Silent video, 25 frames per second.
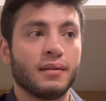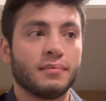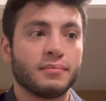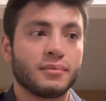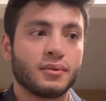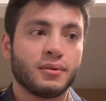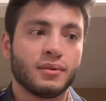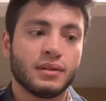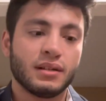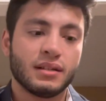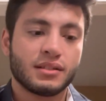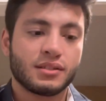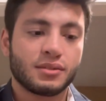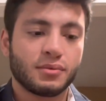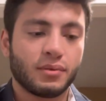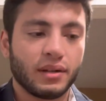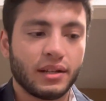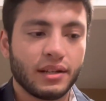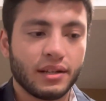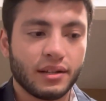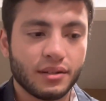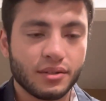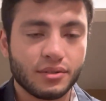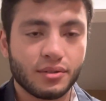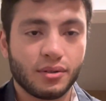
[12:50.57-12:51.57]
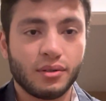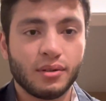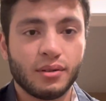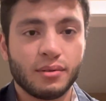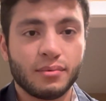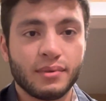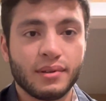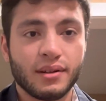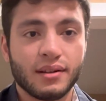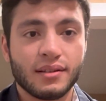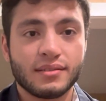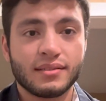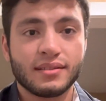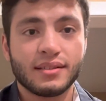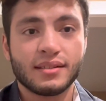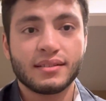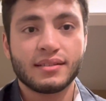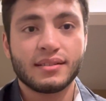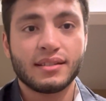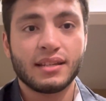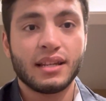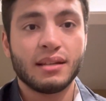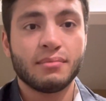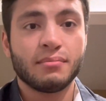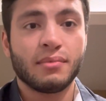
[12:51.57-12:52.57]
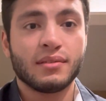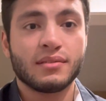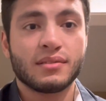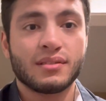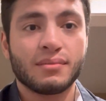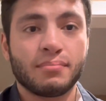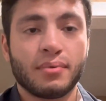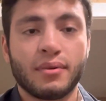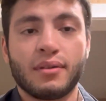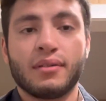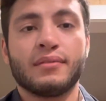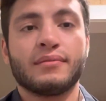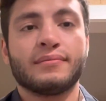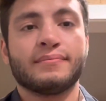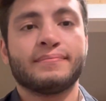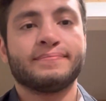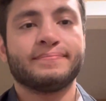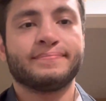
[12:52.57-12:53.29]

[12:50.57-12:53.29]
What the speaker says: Quinn is 20 years old. We are 16 months apart.